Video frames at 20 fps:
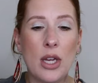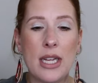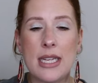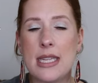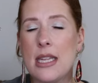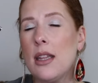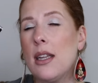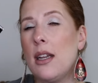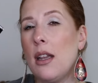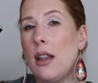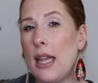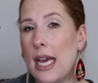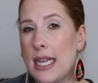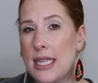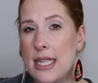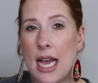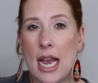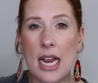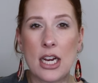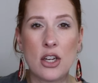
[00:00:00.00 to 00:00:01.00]
It's a little
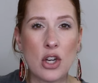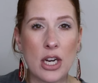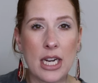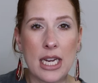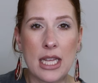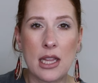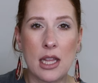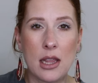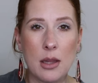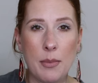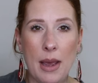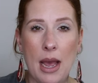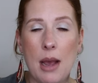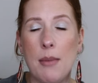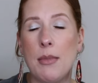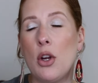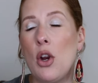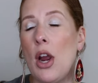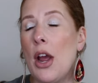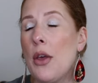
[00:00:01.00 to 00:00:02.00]
less hydrating than the
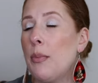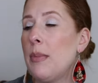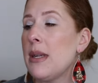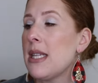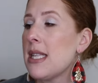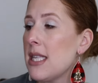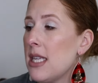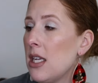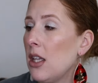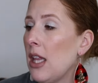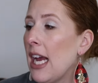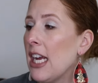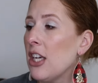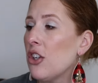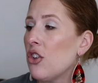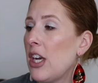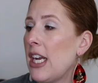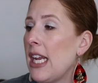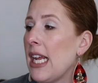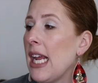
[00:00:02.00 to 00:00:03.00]
Pat McGrath, but still
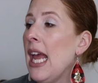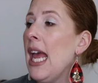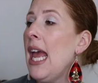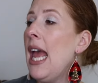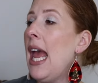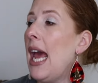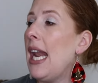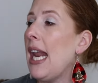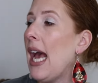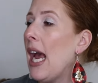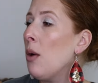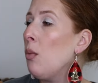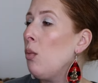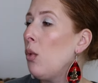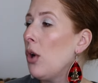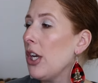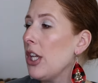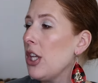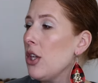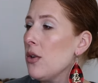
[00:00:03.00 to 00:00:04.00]
hydrating. And I
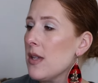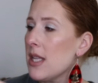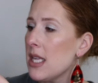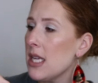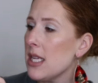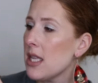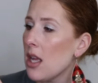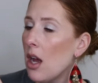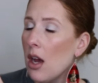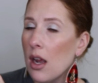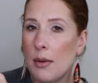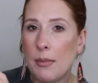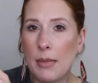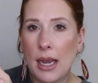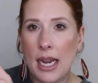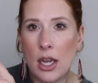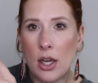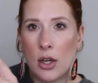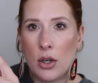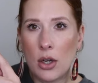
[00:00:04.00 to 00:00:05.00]
would use this on
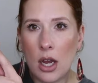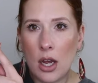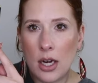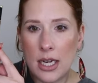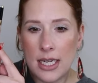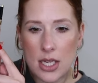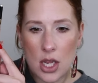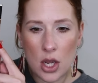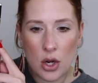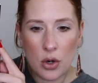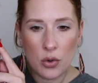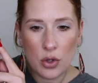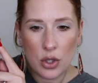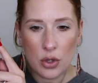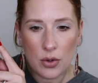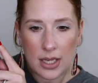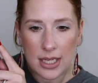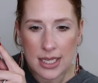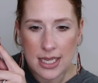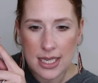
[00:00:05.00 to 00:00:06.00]
my own, on its own.
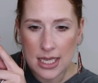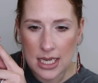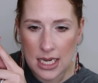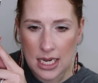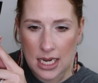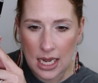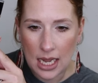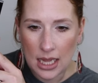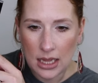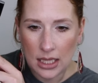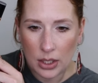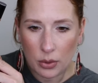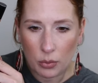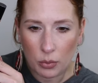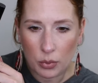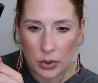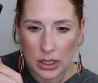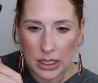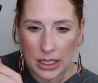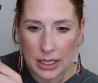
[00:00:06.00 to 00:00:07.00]
You can see I like
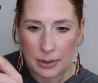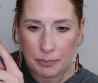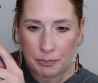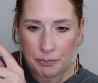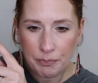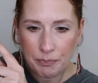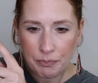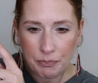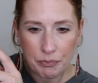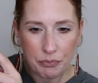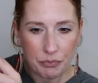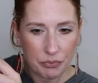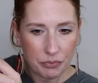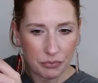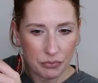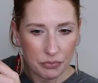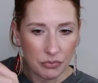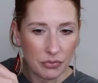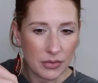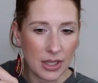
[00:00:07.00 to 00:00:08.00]
really
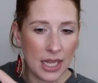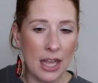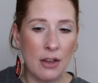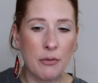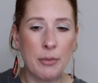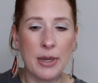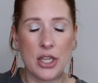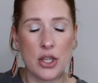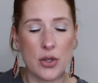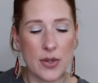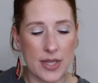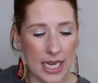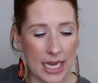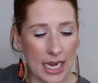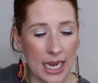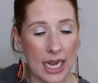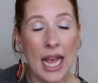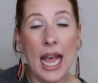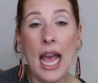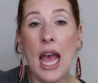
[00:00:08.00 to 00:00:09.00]
have been using
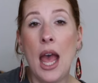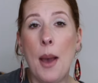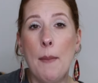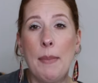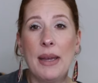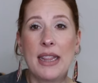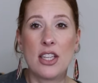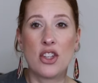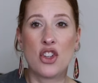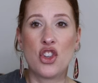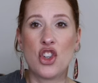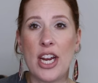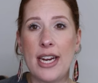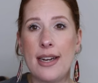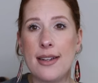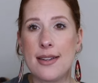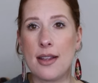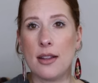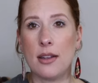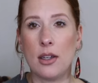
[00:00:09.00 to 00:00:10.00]
it, but this
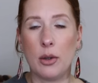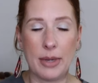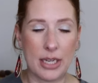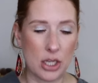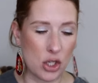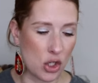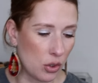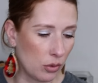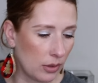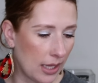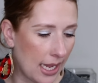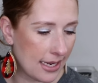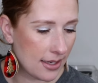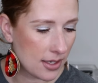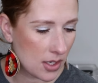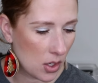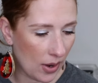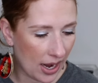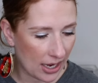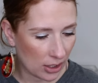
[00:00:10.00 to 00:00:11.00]
shade is a little bit too
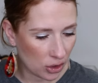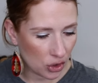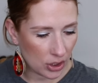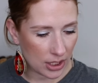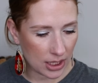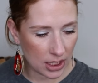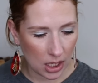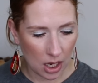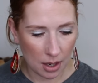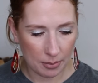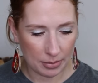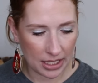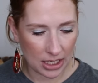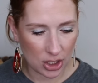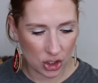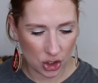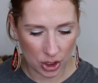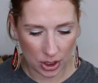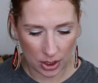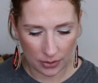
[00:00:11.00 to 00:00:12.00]
light. So actually the
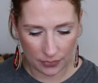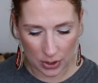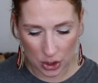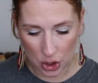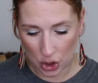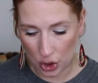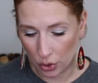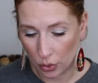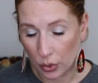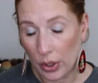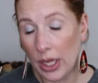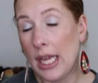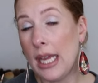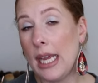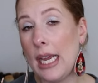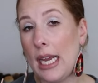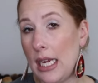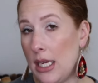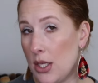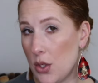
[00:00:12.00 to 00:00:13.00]
combination of the two
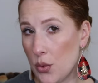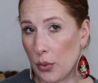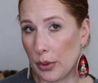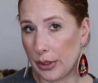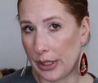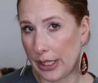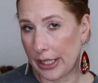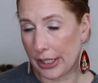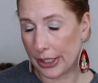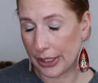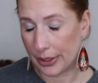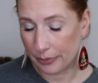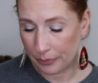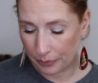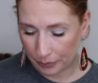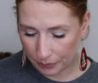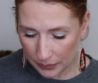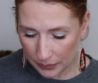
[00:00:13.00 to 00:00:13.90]
is really good.